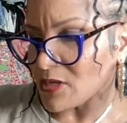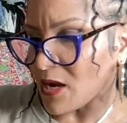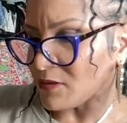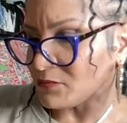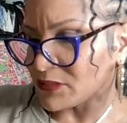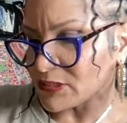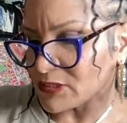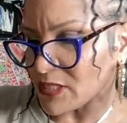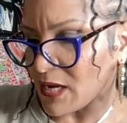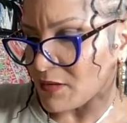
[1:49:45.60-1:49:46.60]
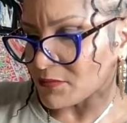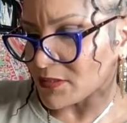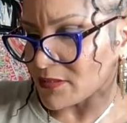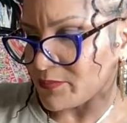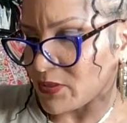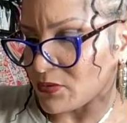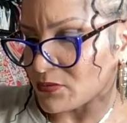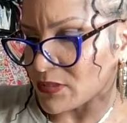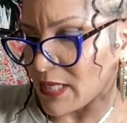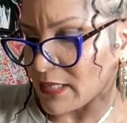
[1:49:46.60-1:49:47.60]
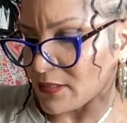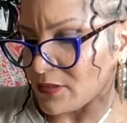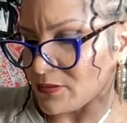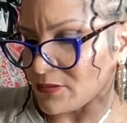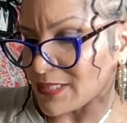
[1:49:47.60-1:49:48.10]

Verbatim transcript: I wish I was bold like you.